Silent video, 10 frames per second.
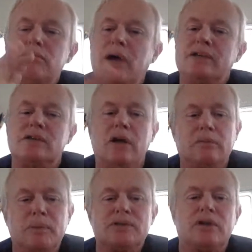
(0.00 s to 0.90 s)
You
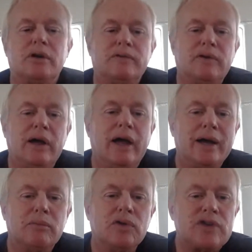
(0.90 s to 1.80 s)
must not
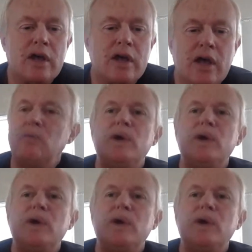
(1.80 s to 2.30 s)
personify animals.